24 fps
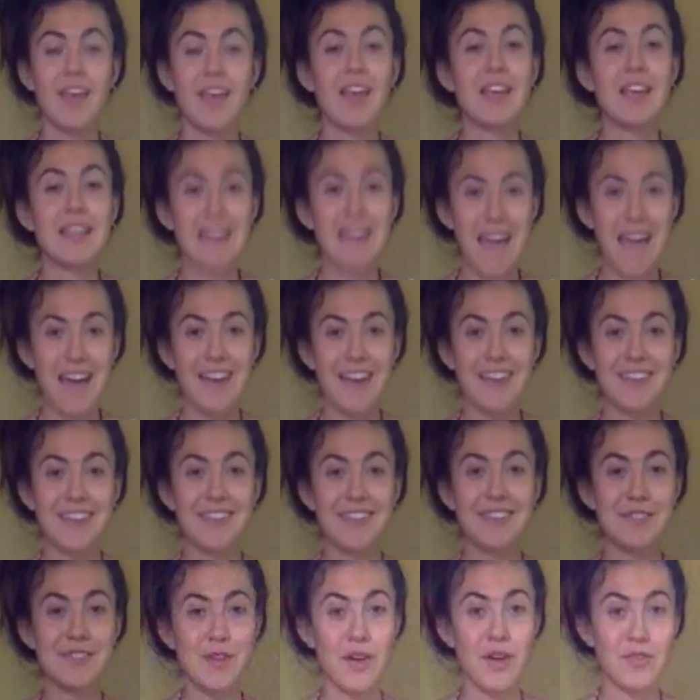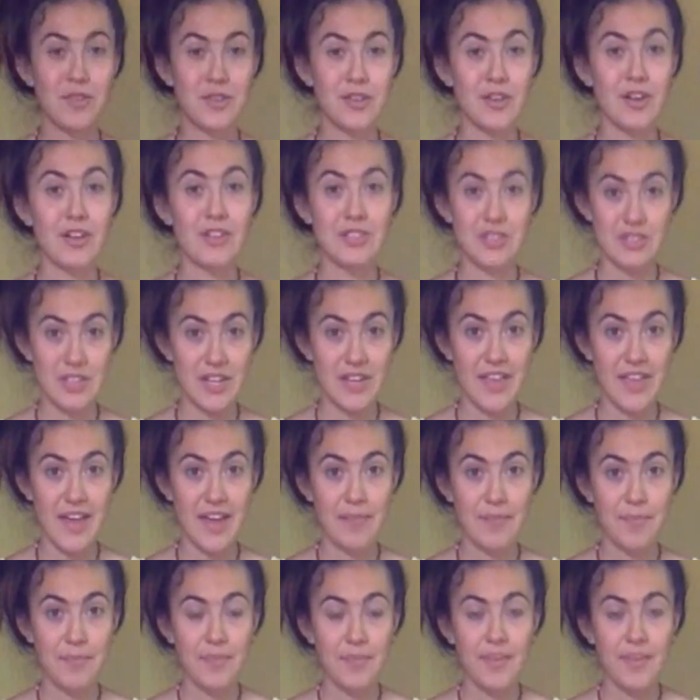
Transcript: Yeah, so I feel called to share that.